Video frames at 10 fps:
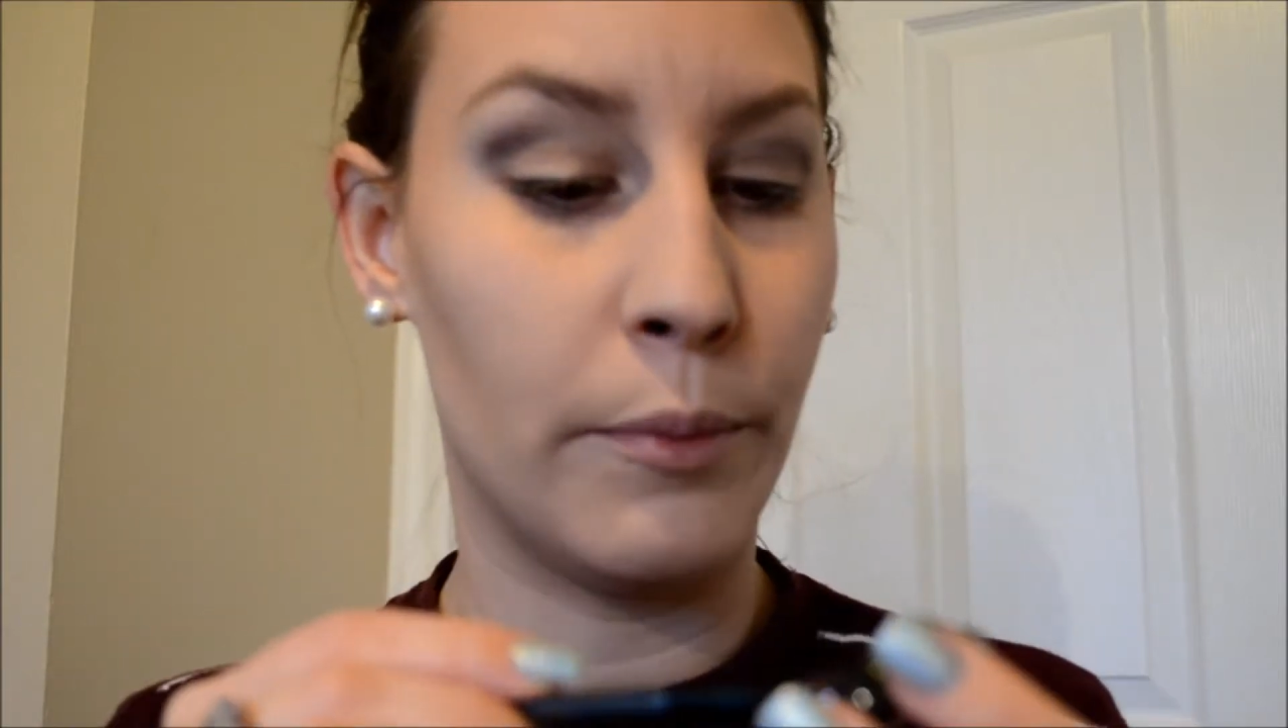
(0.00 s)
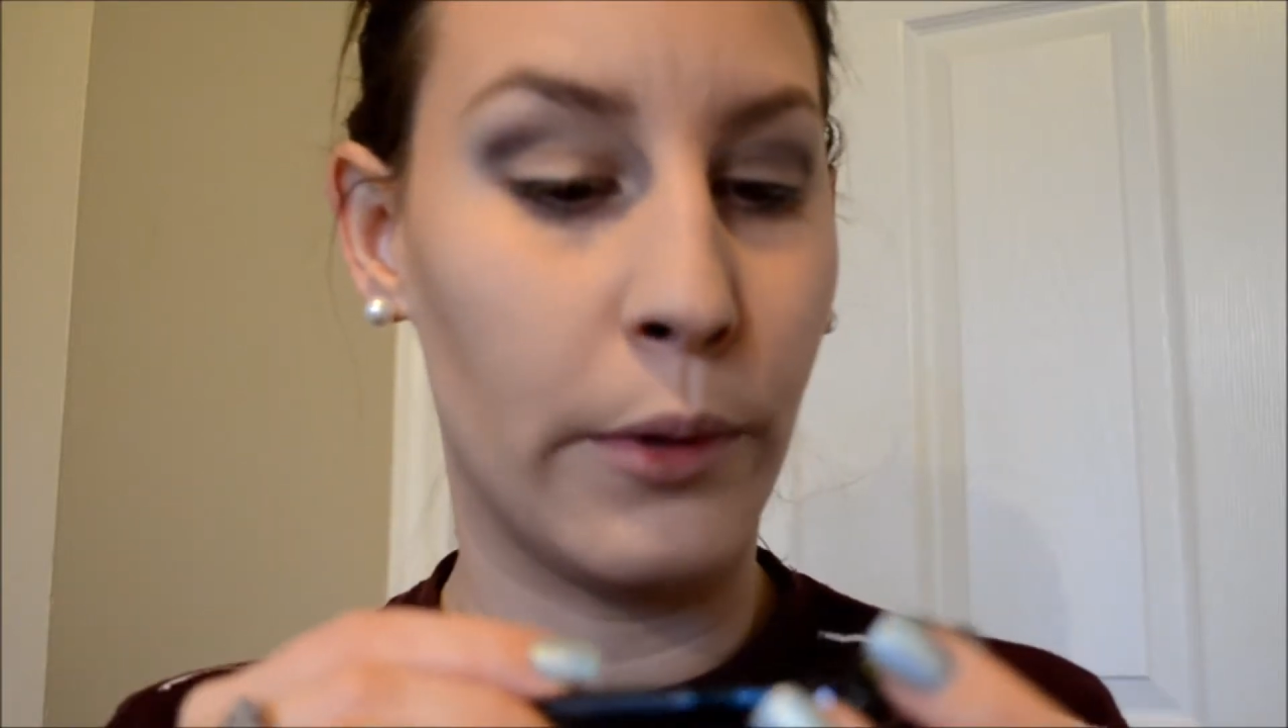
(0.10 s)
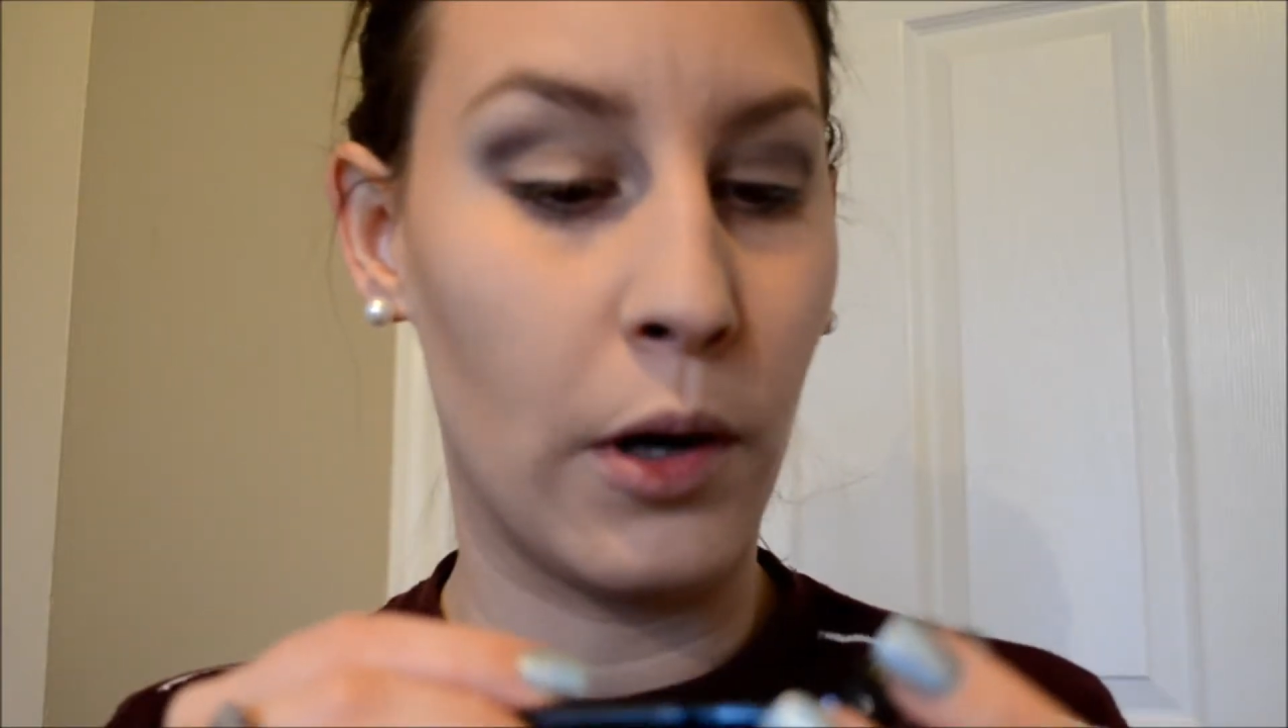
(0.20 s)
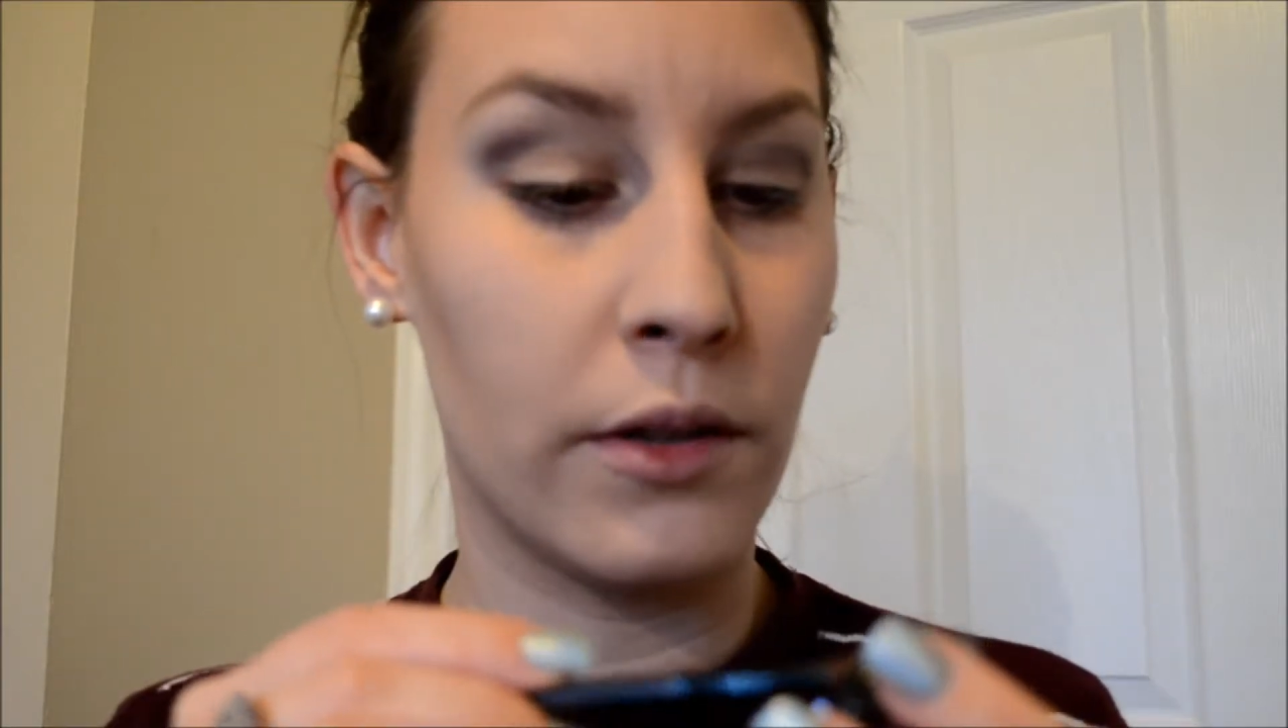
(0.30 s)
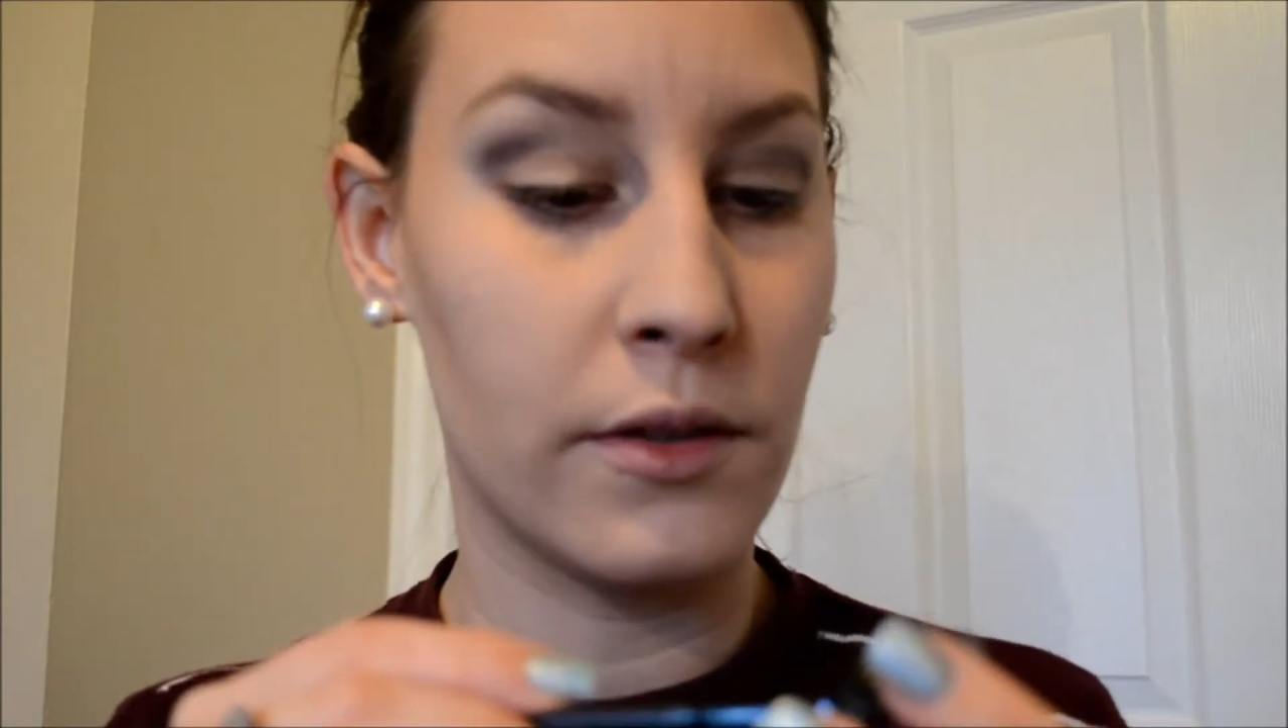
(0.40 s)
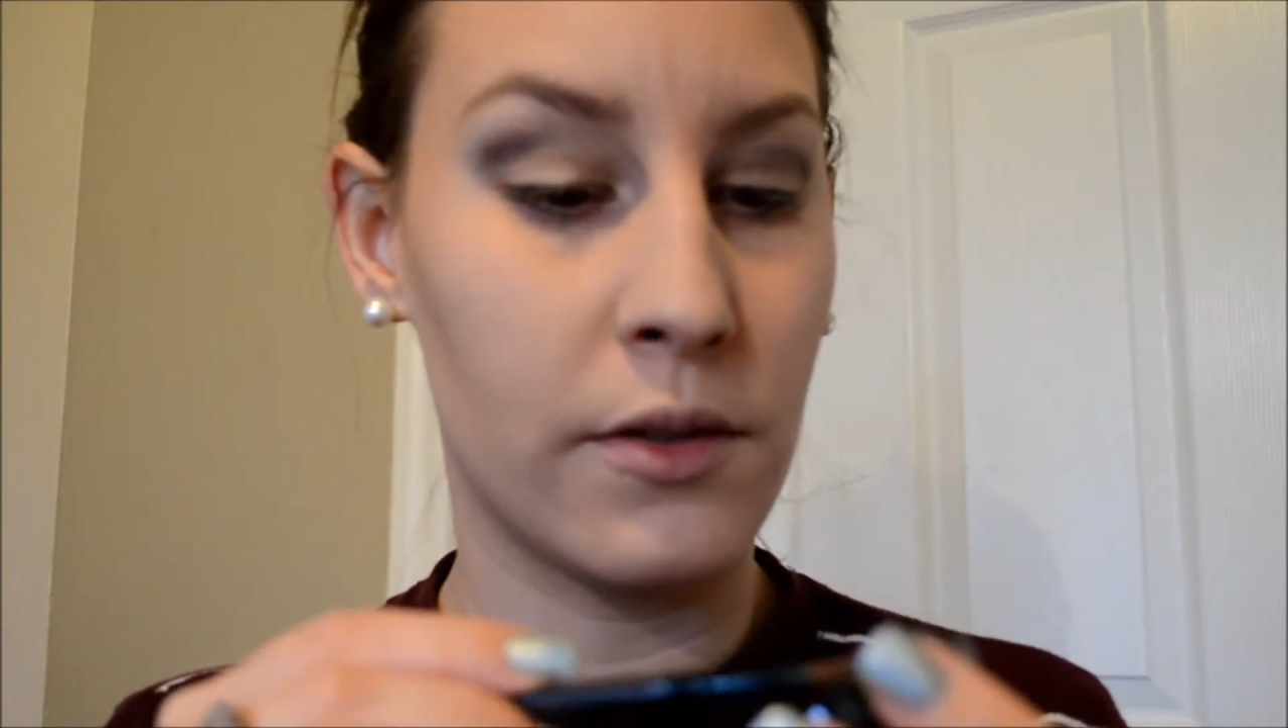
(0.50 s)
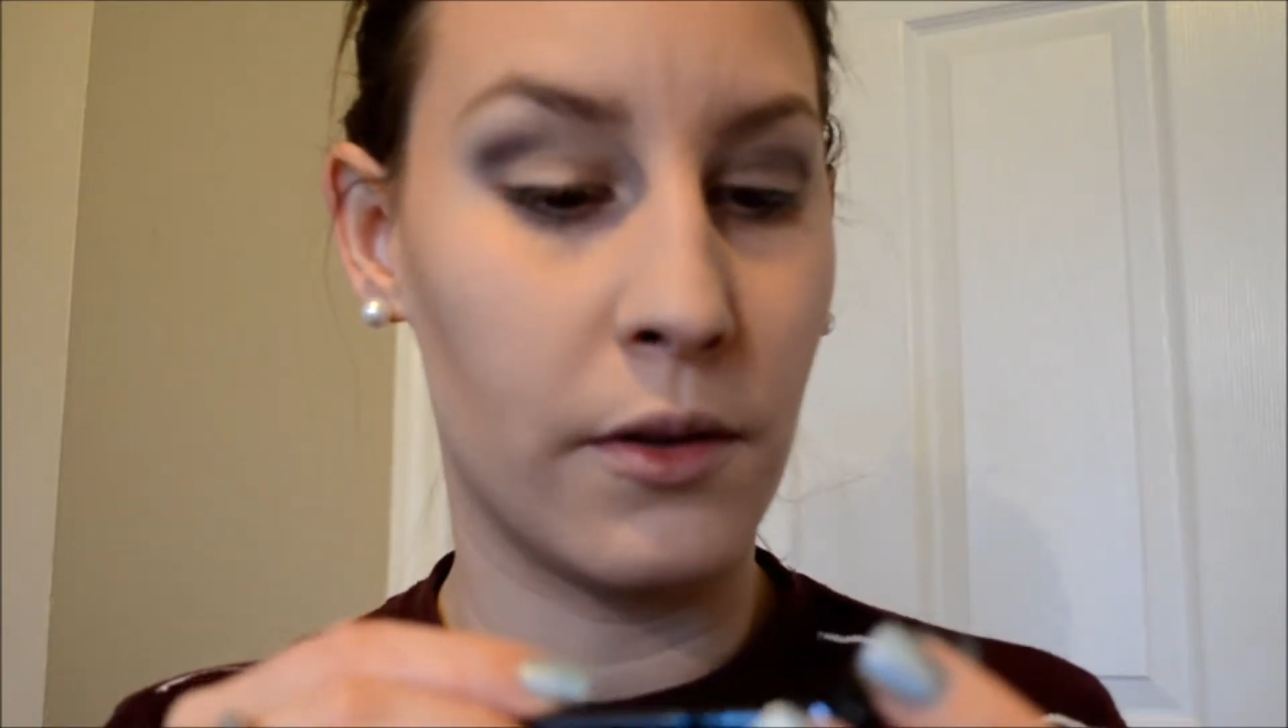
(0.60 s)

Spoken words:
bronze